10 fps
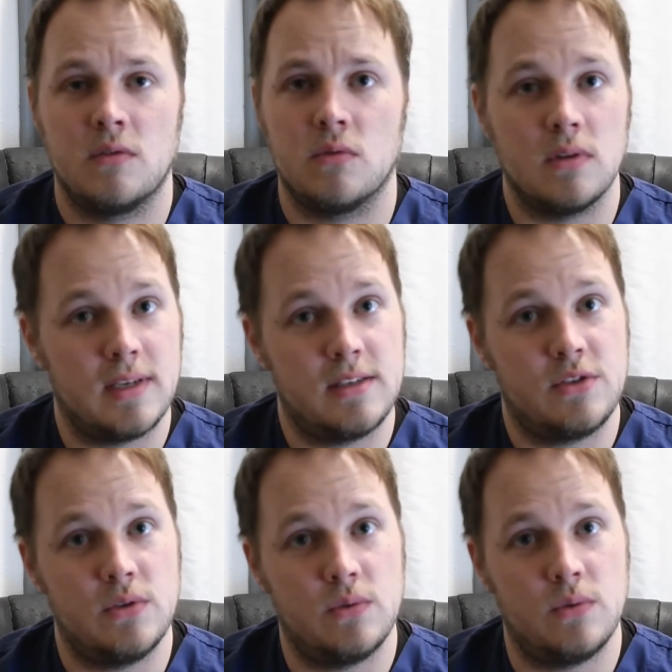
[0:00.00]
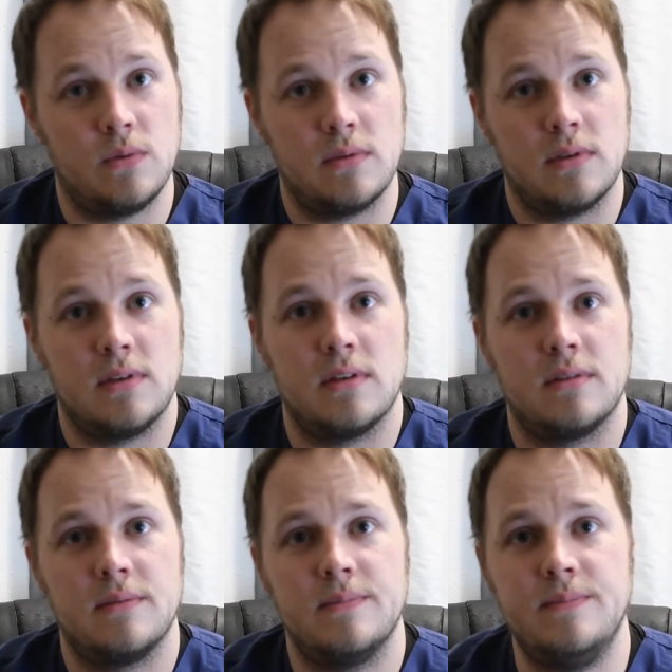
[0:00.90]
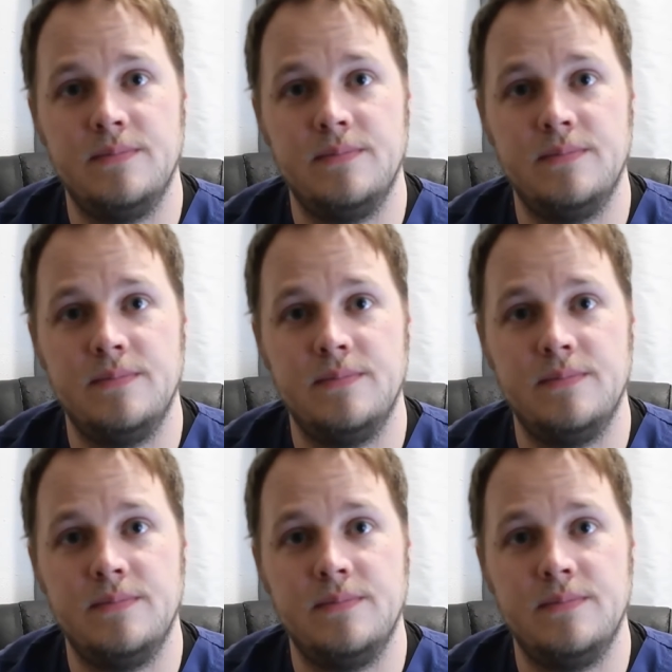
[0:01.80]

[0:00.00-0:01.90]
related to an